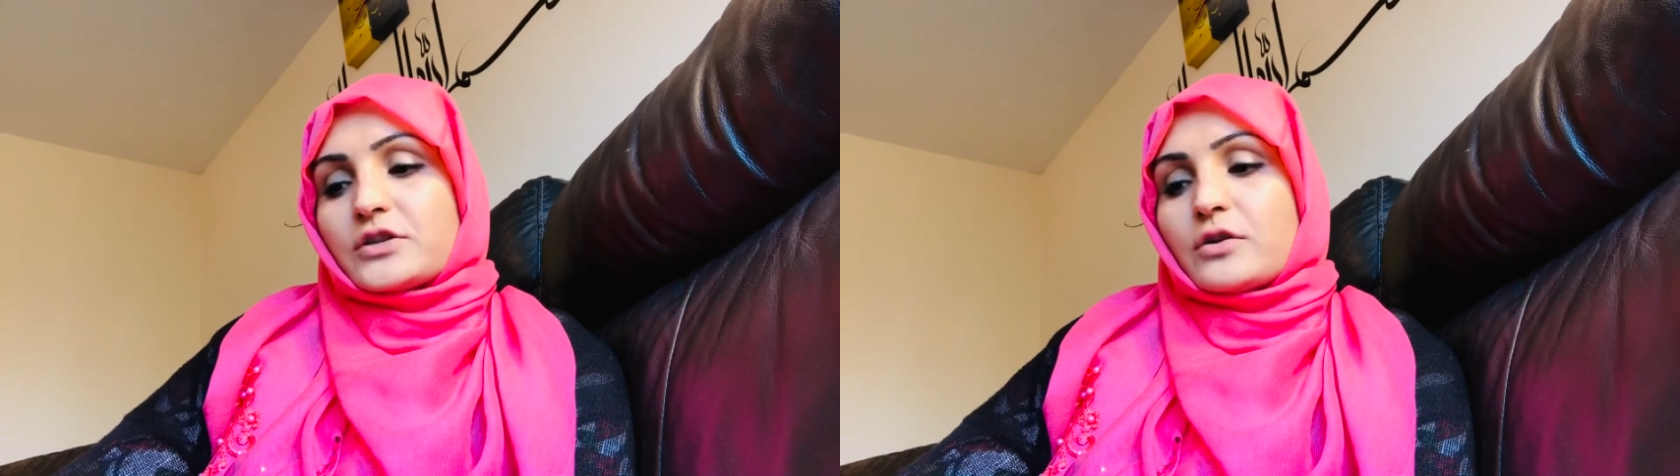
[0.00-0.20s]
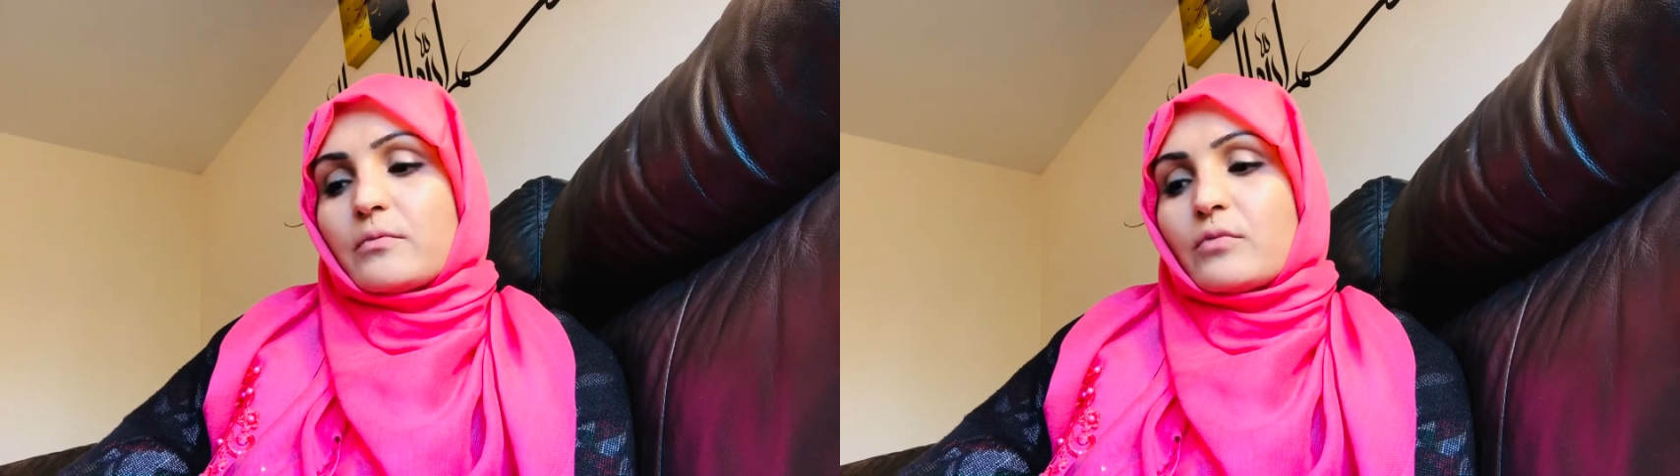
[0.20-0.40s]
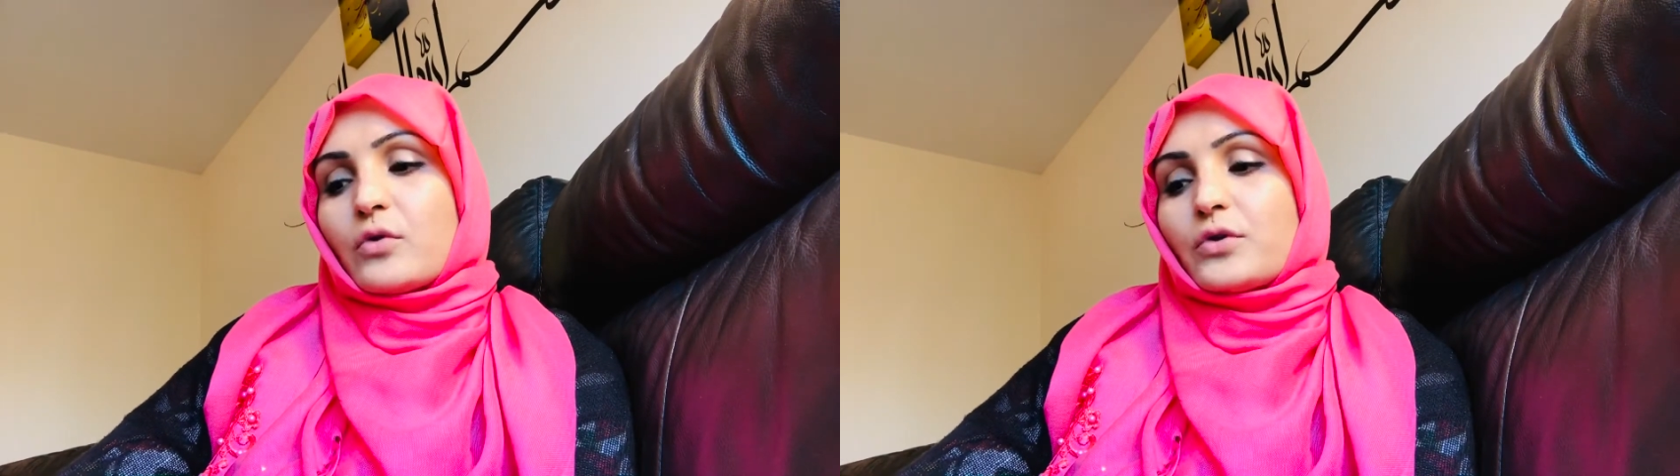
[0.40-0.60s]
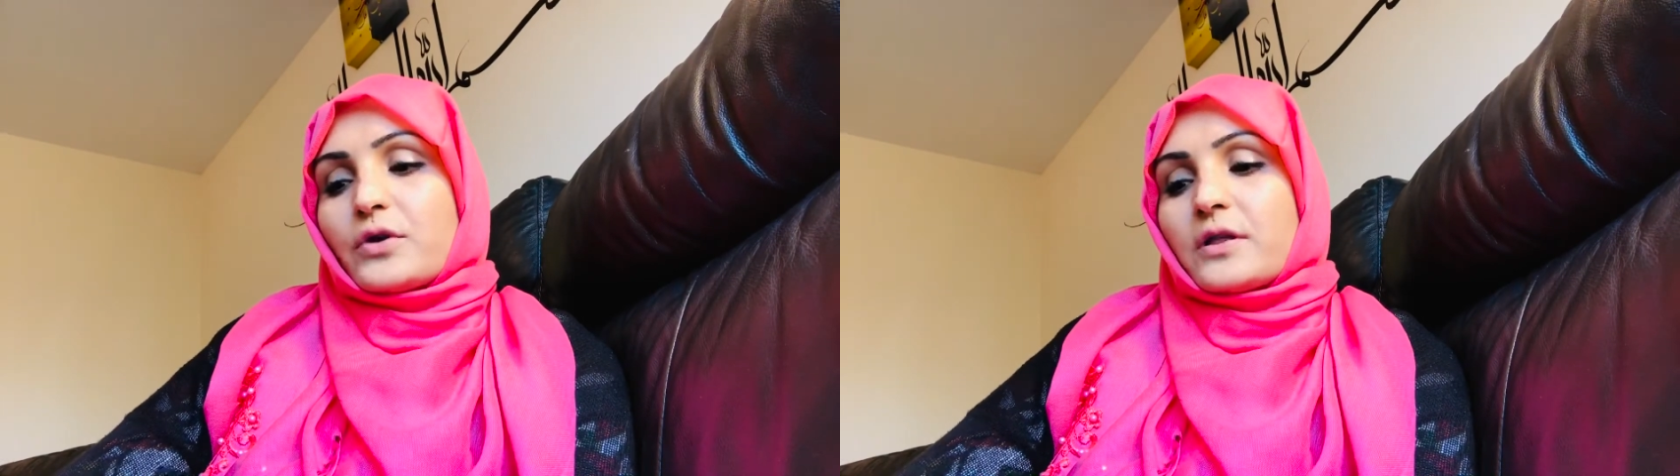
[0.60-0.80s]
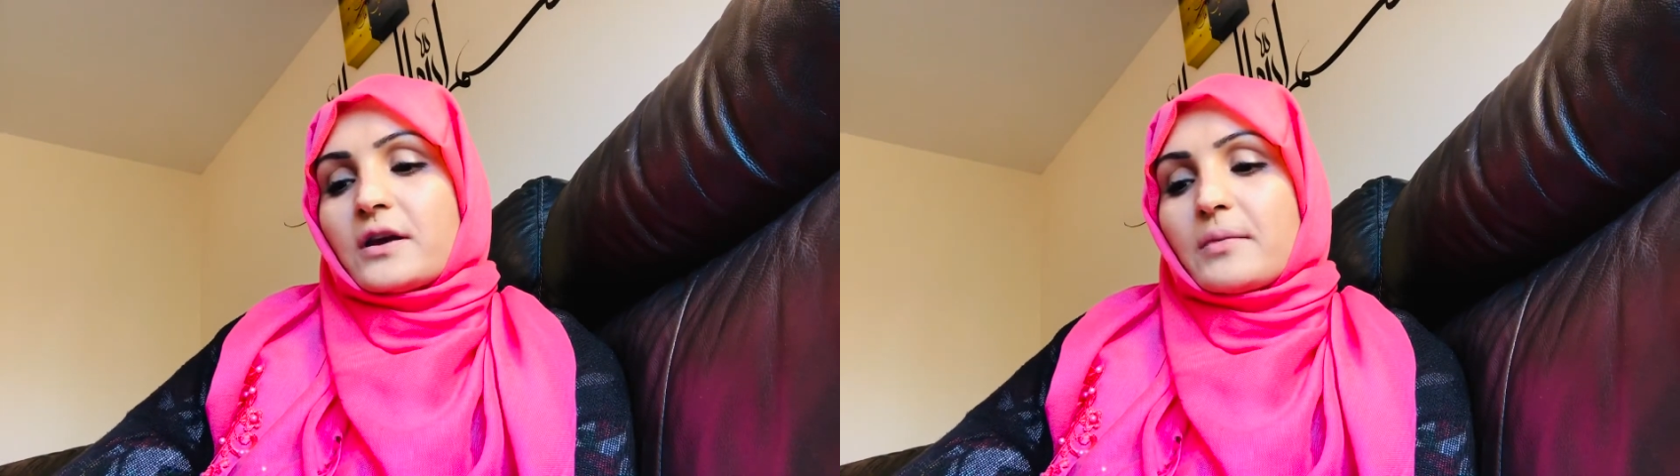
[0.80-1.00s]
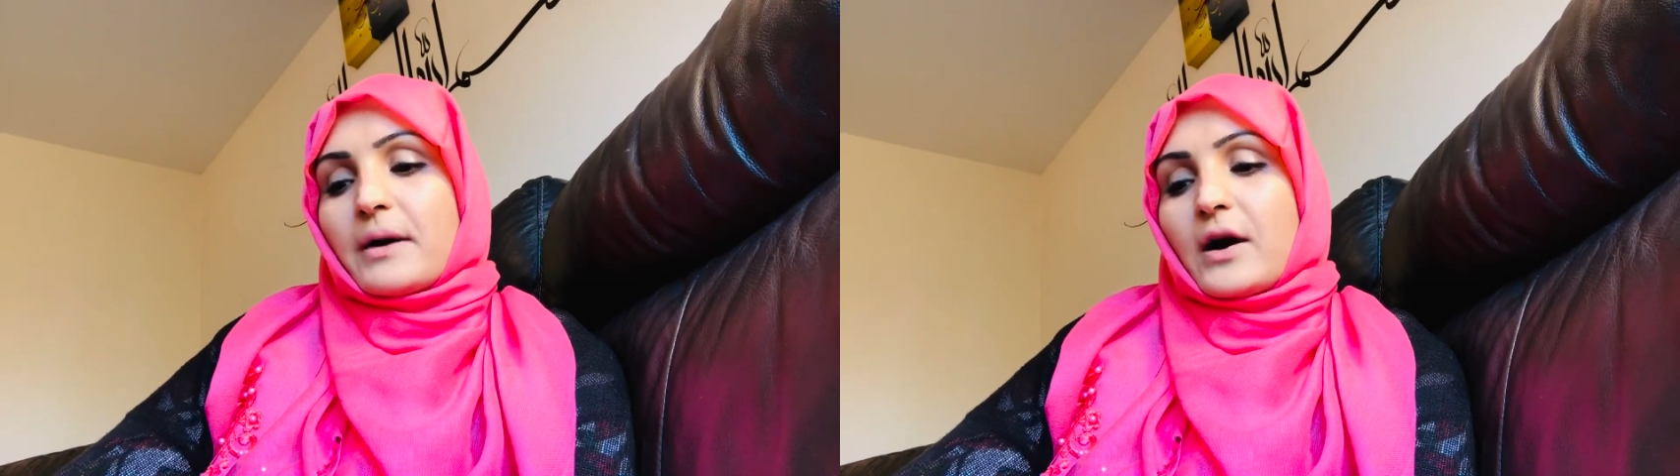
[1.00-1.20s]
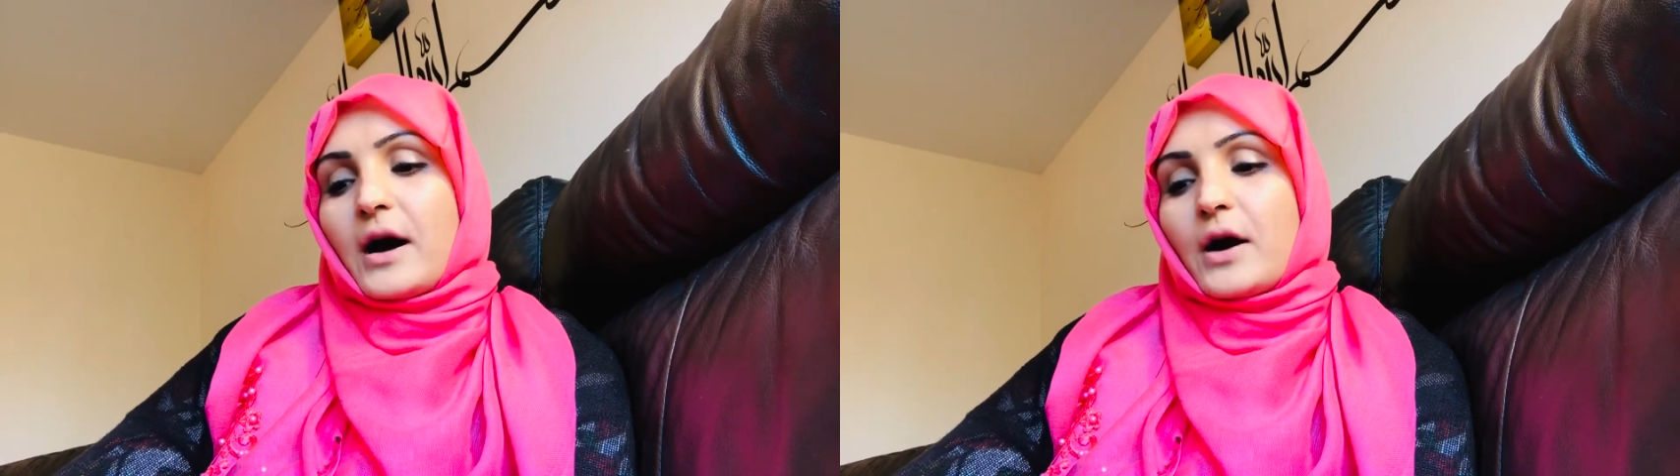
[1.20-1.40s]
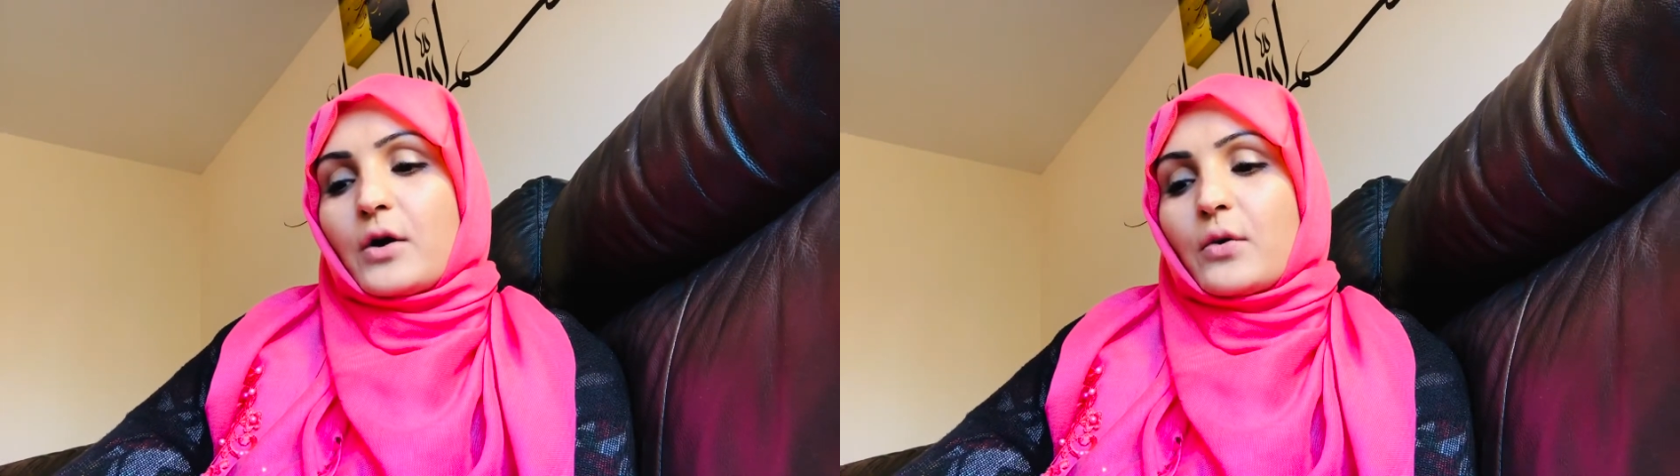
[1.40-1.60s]
the more you think about
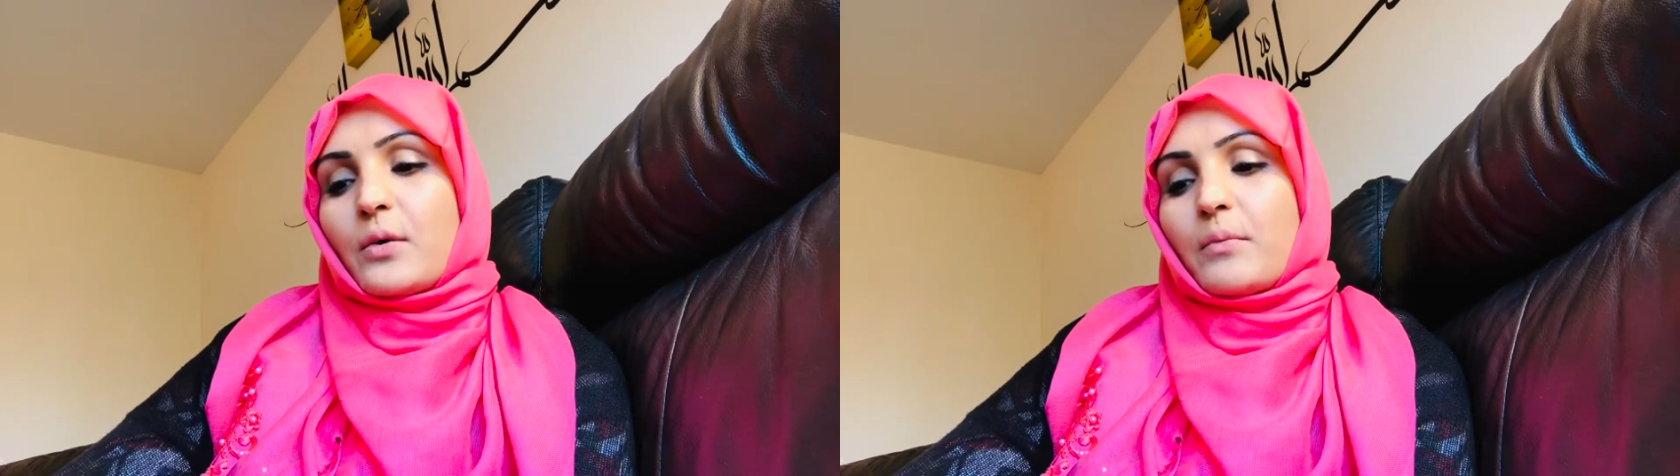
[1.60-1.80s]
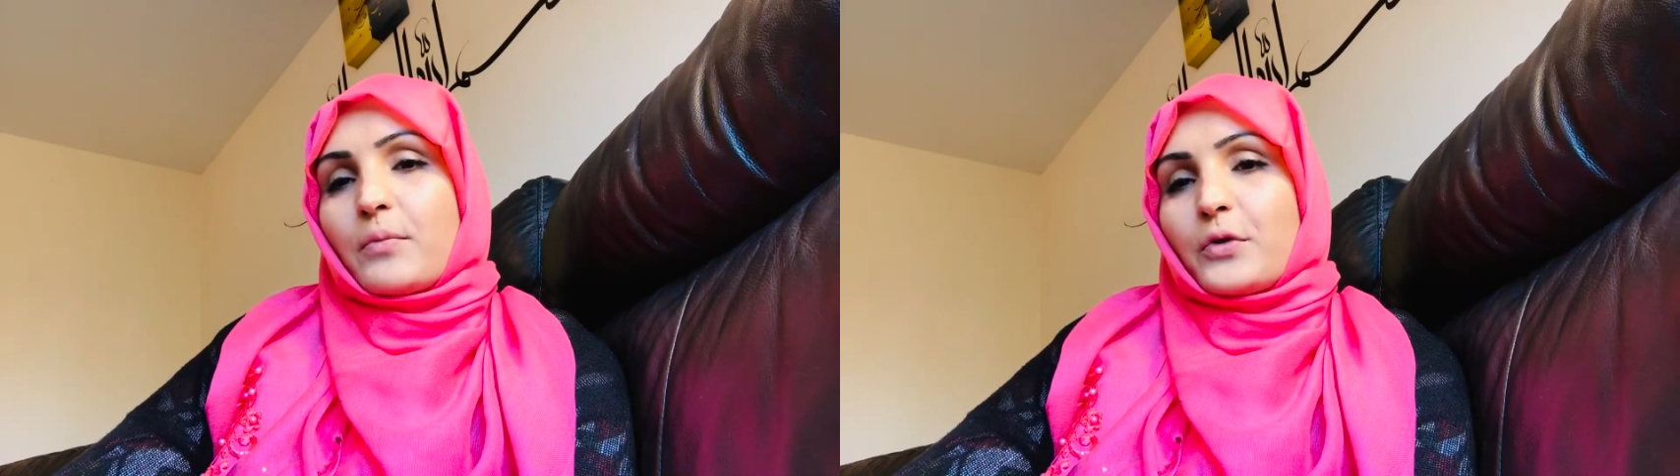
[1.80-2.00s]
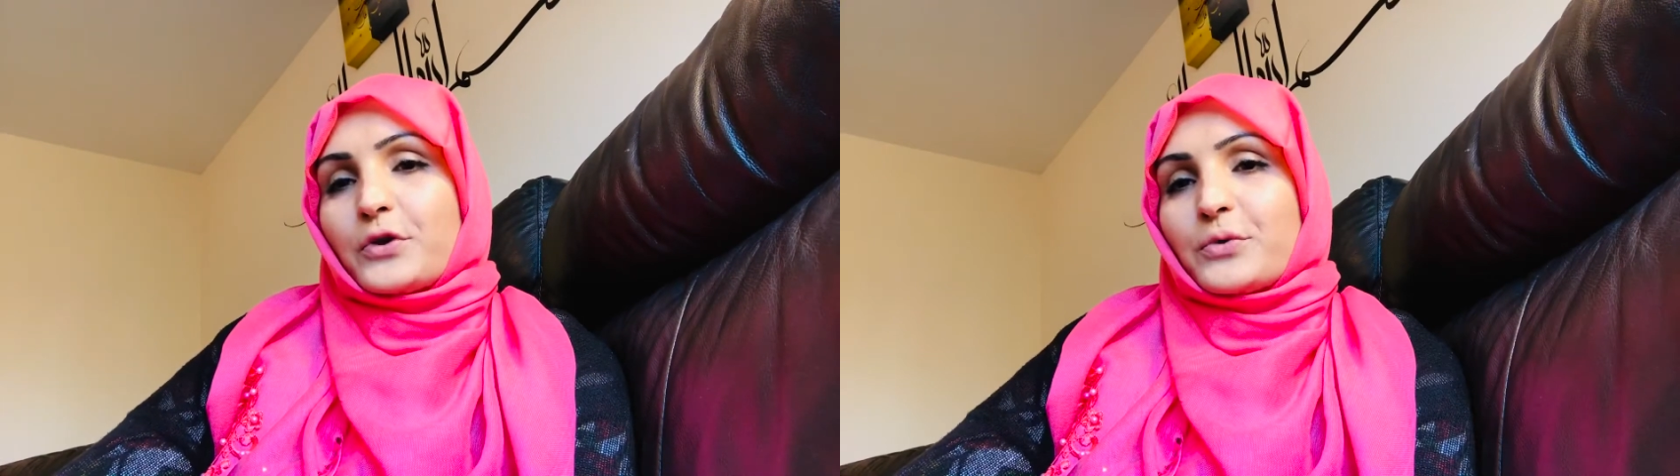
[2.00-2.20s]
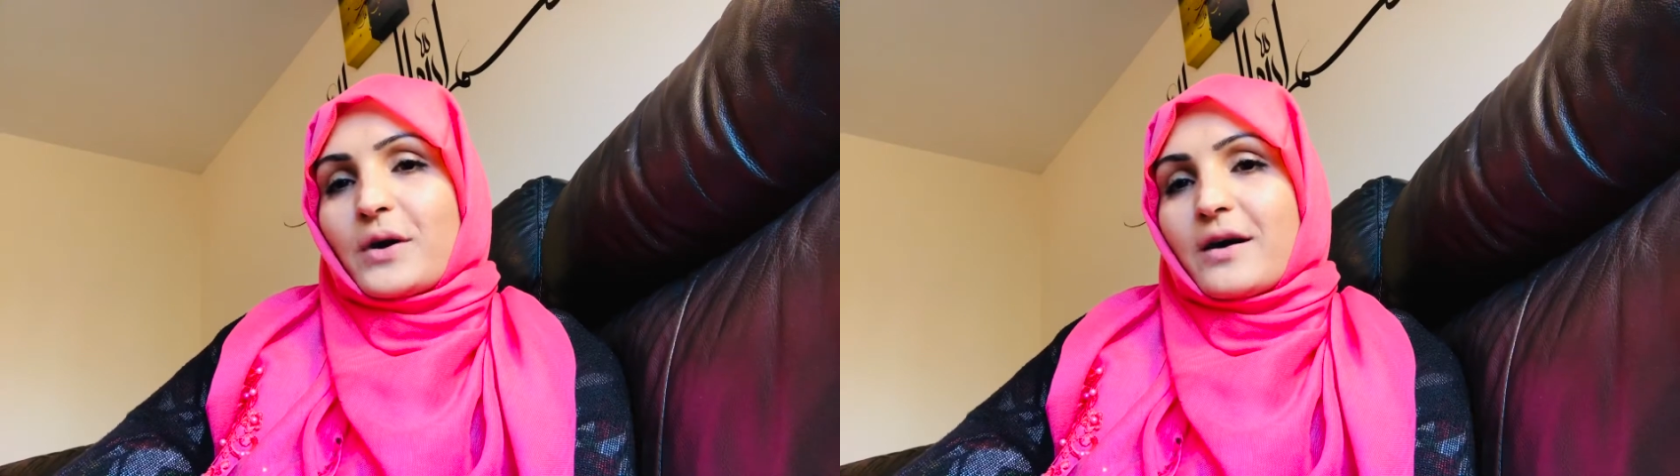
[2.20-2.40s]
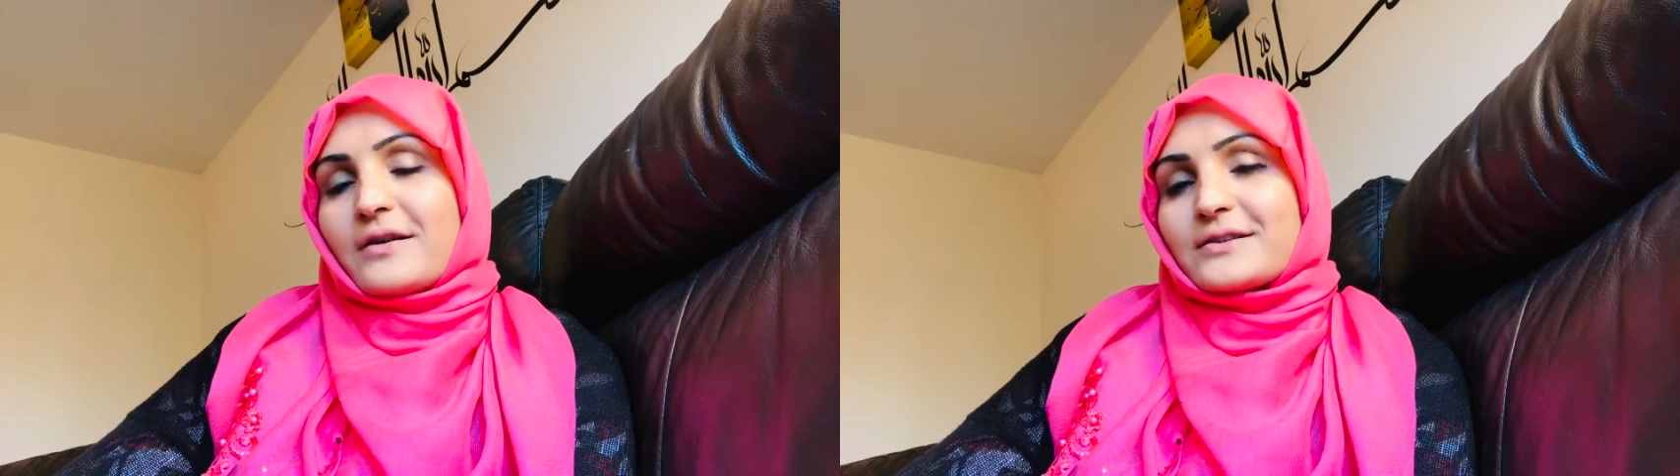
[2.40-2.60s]
how poor you are.